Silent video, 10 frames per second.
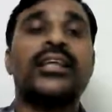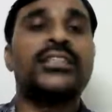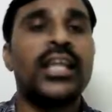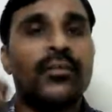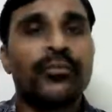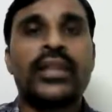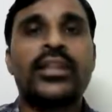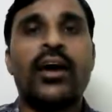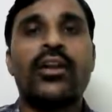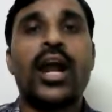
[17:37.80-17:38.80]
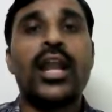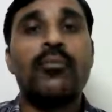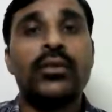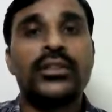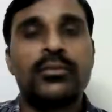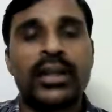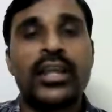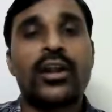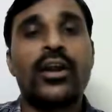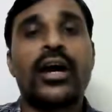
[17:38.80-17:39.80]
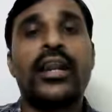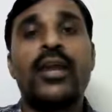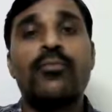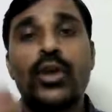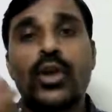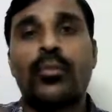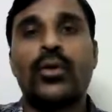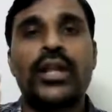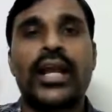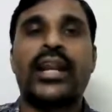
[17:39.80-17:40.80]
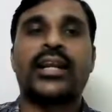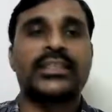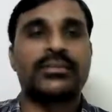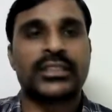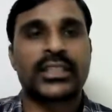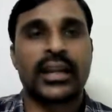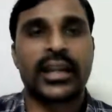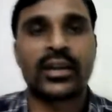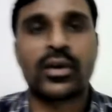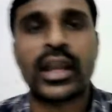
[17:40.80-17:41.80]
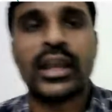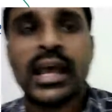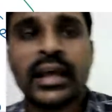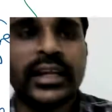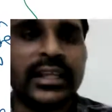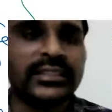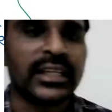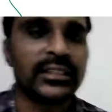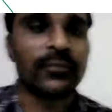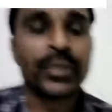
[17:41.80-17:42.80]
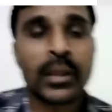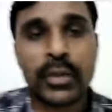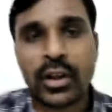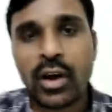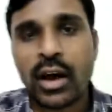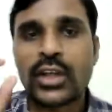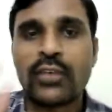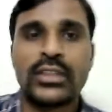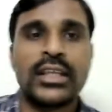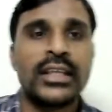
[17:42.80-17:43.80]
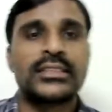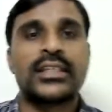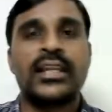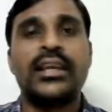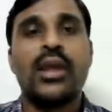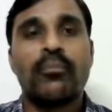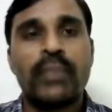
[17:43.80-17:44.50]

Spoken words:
still they are not able, but they are not unable to prove the director's misconduct. Okay, that is the reason. Because of these three